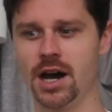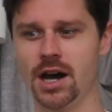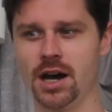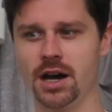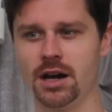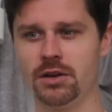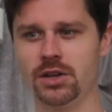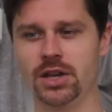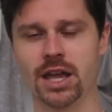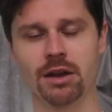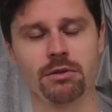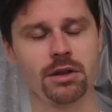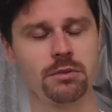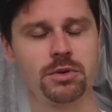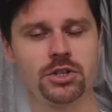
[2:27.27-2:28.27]
you
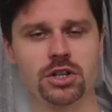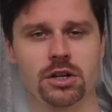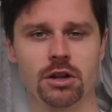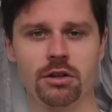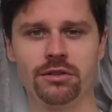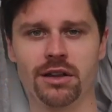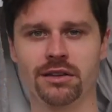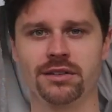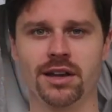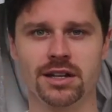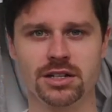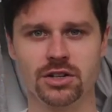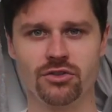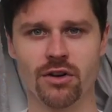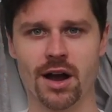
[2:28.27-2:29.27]
can't really put your clothes
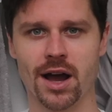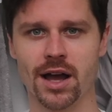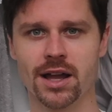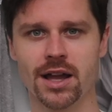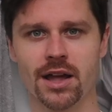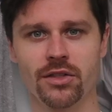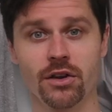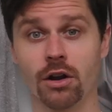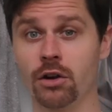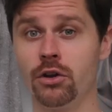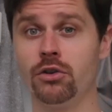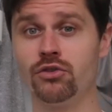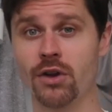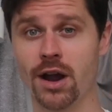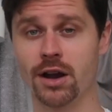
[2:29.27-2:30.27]
outside to dry and there
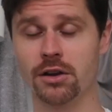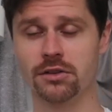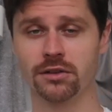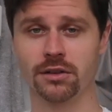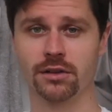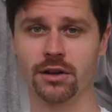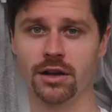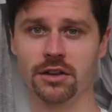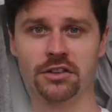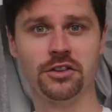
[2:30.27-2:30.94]
are no dryers.